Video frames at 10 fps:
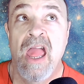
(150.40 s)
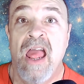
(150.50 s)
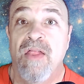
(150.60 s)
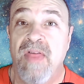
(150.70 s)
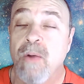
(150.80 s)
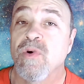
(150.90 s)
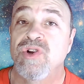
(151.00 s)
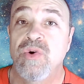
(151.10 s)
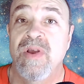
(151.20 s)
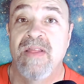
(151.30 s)
They were
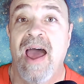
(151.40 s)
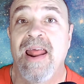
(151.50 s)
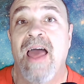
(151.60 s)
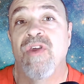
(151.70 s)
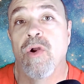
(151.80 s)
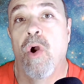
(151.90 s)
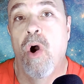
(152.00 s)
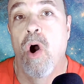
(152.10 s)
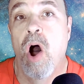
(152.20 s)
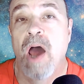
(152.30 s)
doing that, and their
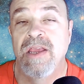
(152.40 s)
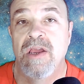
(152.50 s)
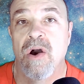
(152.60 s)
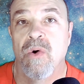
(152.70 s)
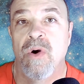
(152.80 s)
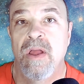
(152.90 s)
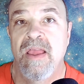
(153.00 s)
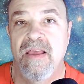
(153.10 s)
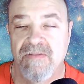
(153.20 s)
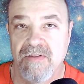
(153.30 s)
audio
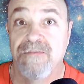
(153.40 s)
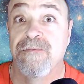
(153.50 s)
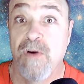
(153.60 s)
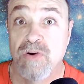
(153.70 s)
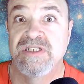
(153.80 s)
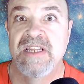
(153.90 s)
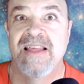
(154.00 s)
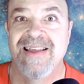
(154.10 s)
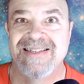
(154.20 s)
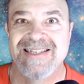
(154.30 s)
is the first thing
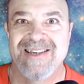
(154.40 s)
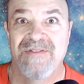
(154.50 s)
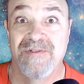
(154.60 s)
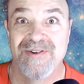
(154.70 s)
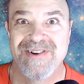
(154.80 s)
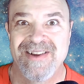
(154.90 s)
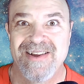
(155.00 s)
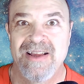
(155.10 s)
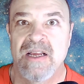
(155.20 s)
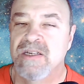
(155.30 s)
that suffered.
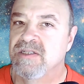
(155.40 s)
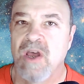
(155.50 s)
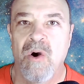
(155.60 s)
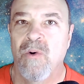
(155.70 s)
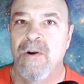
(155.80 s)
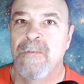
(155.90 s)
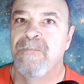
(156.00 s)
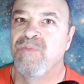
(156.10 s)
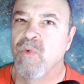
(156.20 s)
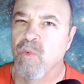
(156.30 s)
So
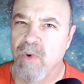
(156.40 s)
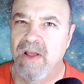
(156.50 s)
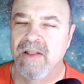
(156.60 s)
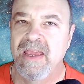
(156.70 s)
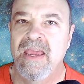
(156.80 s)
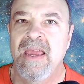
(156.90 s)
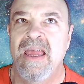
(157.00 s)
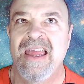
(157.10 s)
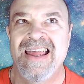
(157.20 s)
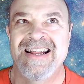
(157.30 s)
really,
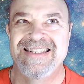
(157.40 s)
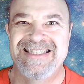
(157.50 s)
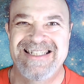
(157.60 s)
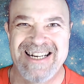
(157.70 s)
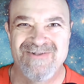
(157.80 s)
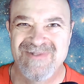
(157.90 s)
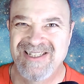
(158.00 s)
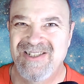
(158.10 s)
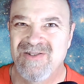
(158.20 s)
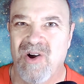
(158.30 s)
don't
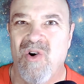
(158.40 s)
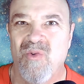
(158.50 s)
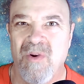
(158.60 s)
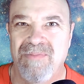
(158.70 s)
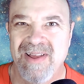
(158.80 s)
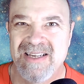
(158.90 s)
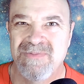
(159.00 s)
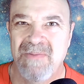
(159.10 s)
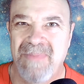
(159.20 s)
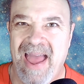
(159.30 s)
do the whole
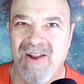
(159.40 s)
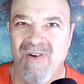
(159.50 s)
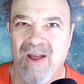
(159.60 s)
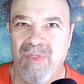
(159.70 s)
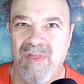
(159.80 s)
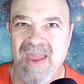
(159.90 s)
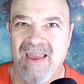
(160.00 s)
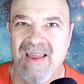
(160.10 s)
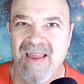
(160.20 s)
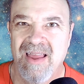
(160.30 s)
replacement background
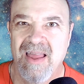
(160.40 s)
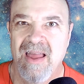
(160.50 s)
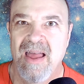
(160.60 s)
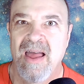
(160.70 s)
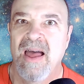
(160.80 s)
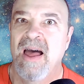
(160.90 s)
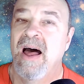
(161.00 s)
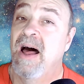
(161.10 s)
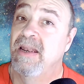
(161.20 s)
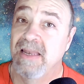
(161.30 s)
thing
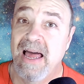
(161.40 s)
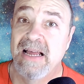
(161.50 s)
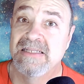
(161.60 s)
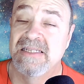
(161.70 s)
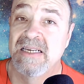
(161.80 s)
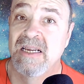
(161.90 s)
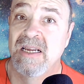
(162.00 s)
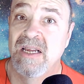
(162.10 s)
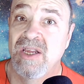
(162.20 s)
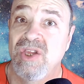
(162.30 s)
unless
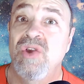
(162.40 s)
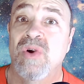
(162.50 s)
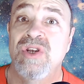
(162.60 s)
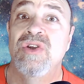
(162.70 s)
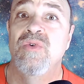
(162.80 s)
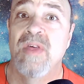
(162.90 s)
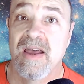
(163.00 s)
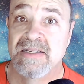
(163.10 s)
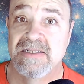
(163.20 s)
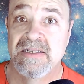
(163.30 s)
you can do
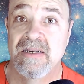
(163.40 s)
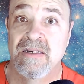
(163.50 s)
this.